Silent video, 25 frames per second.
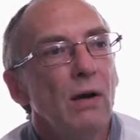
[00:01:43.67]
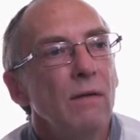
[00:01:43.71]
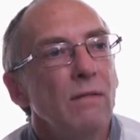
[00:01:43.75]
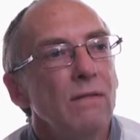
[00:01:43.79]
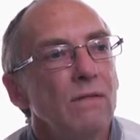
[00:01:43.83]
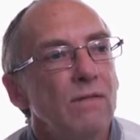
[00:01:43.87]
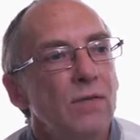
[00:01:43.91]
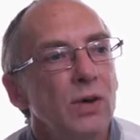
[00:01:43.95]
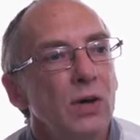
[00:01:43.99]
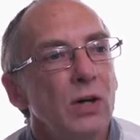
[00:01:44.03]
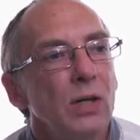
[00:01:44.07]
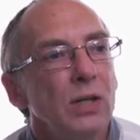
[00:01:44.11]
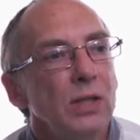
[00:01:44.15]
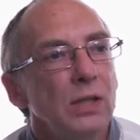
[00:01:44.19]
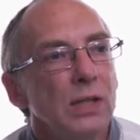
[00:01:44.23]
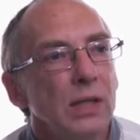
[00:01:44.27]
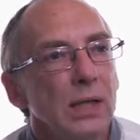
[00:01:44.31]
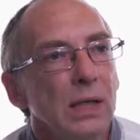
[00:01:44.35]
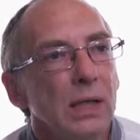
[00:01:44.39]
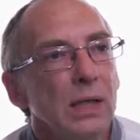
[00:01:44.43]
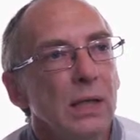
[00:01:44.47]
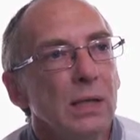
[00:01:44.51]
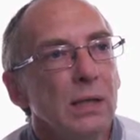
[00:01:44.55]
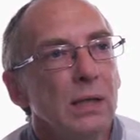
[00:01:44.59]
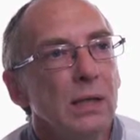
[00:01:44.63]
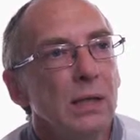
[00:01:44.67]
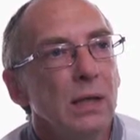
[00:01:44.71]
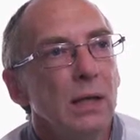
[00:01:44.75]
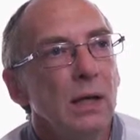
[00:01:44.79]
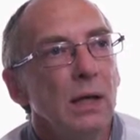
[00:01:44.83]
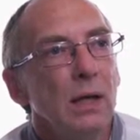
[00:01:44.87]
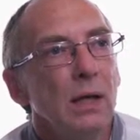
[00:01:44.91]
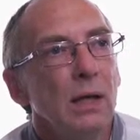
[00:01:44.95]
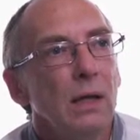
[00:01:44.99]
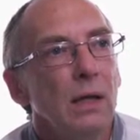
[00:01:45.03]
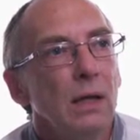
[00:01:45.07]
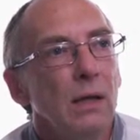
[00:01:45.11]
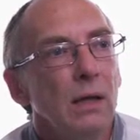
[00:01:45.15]
versus
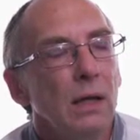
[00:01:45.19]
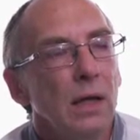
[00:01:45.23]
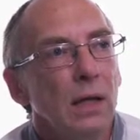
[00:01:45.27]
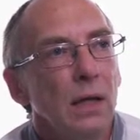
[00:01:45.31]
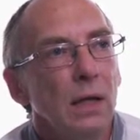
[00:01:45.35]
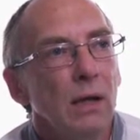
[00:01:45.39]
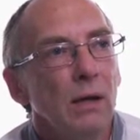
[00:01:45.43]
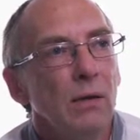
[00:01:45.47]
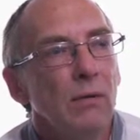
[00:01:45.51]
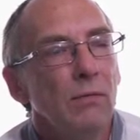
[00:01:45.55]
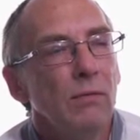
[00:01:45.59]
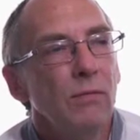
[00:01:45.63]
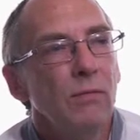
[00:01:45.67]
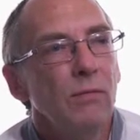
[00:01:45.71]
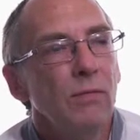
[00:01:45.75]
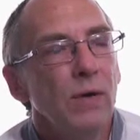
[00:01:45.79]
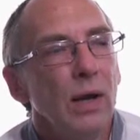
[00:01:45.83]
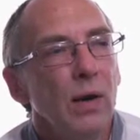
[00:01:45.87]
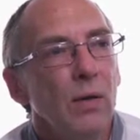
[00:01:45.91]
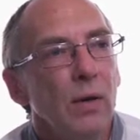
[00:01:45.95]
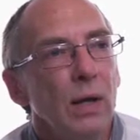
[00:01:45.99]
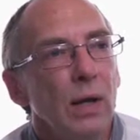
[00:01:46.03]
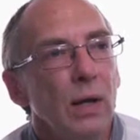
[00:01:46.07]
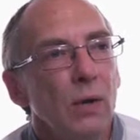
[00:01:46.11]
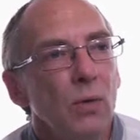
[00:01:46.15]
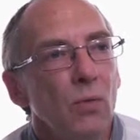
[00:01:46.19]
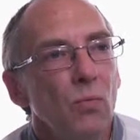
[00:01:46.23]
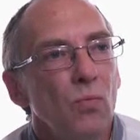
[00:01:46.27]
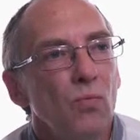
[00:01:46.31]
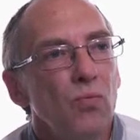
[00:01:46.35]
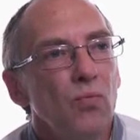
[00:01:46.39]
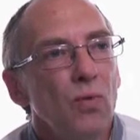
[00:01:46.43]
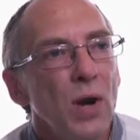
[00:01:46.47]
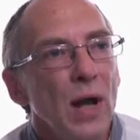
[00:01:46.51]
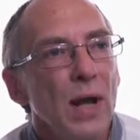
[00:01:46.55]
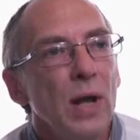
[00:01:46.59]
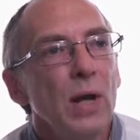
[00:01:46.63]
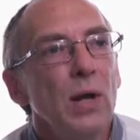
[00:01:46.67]
the very
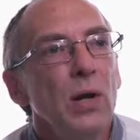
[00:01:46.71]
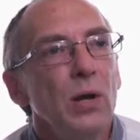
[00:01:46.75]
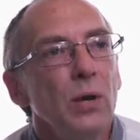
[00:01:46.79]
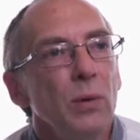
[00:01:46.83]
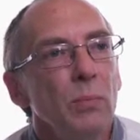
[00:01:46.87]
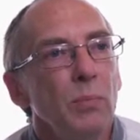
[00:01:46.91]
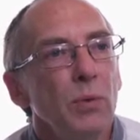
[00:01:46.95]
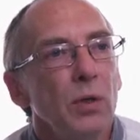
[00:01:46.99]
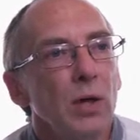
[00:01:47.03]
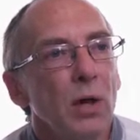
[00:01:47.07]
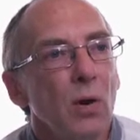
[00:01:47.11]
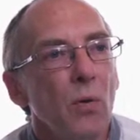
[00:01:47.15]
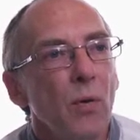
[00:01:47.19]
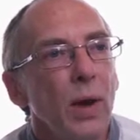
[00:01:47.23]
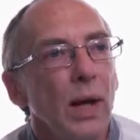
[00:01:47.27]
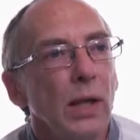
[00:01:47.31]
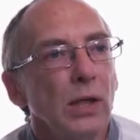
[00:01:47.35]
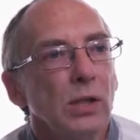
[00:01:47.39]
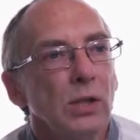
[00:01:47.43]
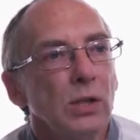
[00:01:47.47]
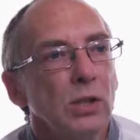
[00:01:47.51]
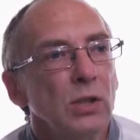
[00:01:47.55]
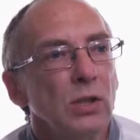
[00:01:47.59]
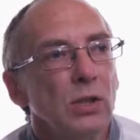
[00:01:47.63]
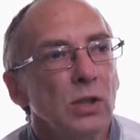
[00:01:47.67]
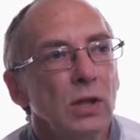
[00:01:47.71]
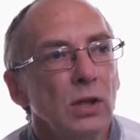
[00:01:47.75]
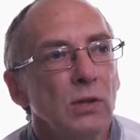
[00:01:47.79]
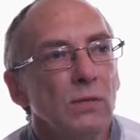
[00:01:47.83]
random directions